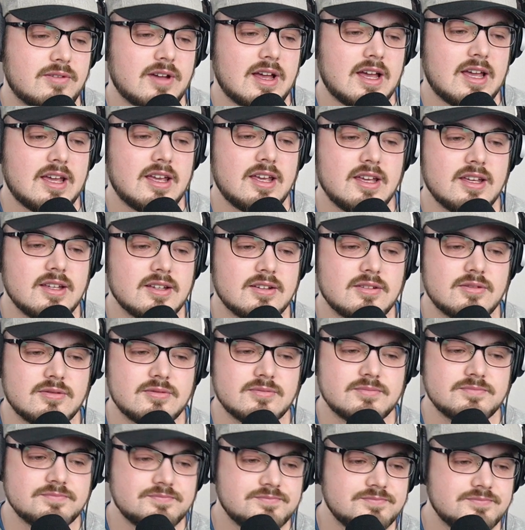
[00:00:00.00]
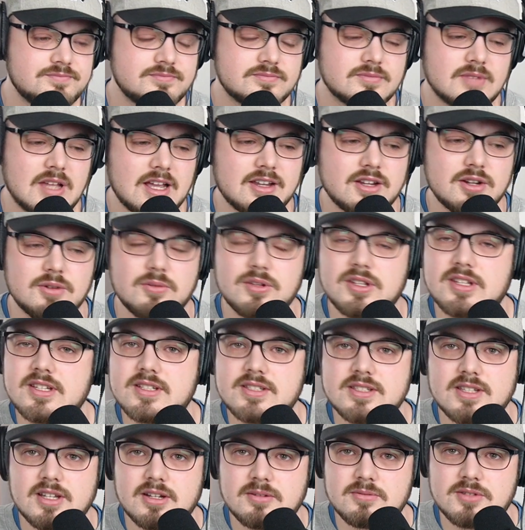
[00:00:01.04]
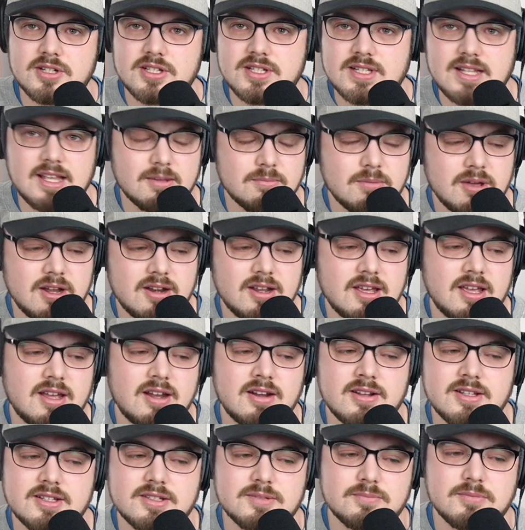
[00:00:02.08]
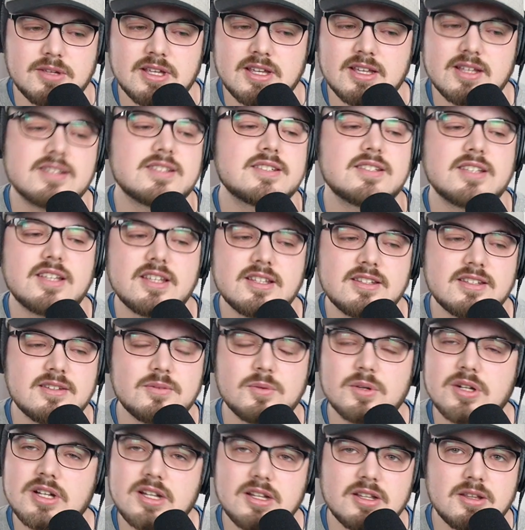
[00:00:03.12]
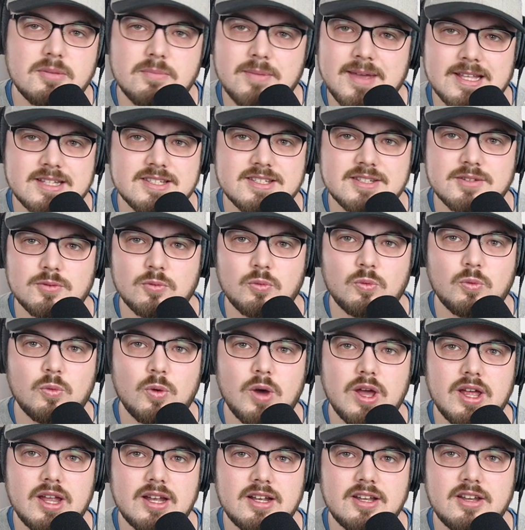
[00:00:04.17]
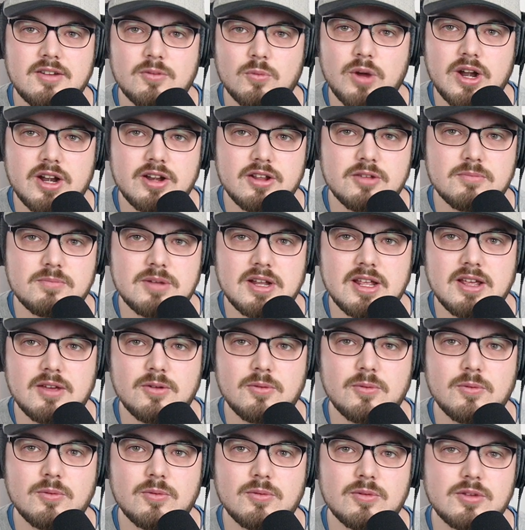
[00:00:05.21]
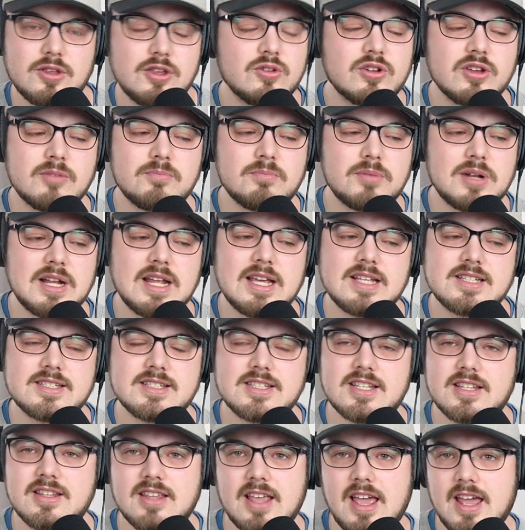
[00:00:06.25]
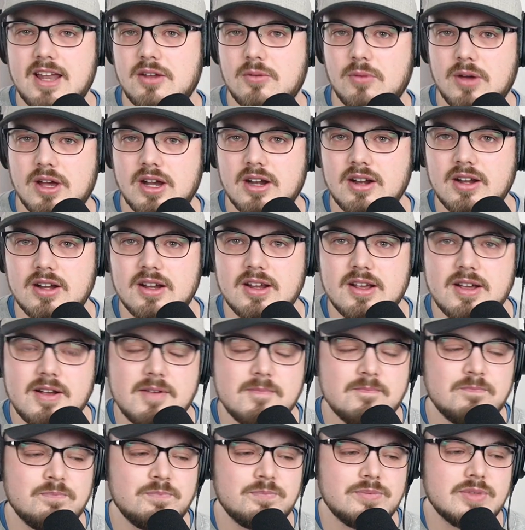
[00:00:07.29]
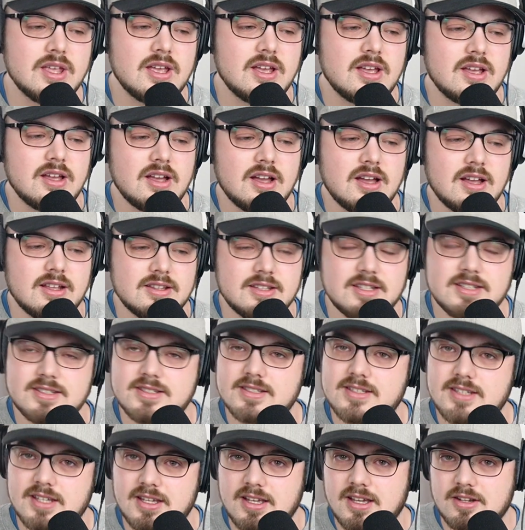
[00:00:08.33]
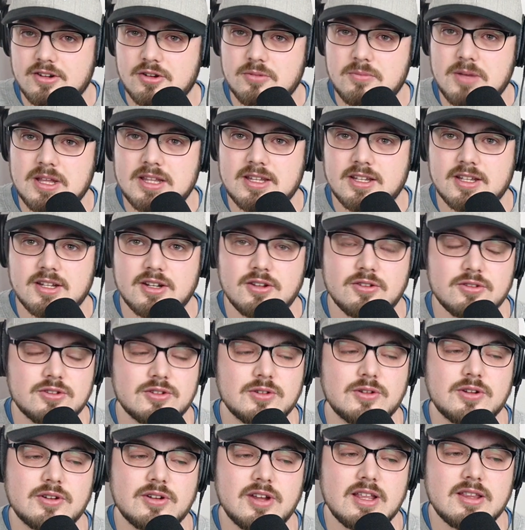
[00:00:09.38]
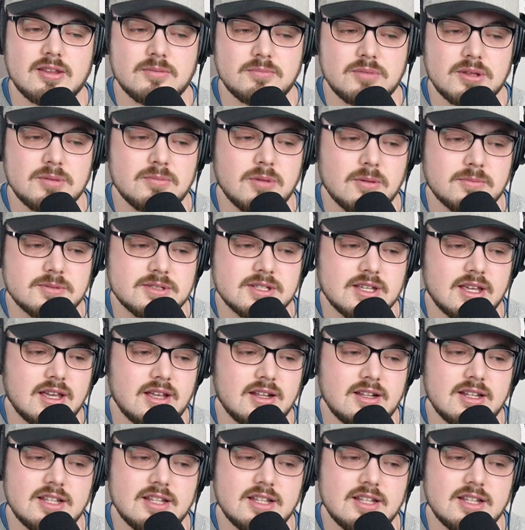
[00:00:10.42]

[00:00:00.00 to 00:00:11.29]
I agree with this term, just like Barry Harris, because it really depends where you play. You can place it anywhere, this chromatic note, to create a bebop scale.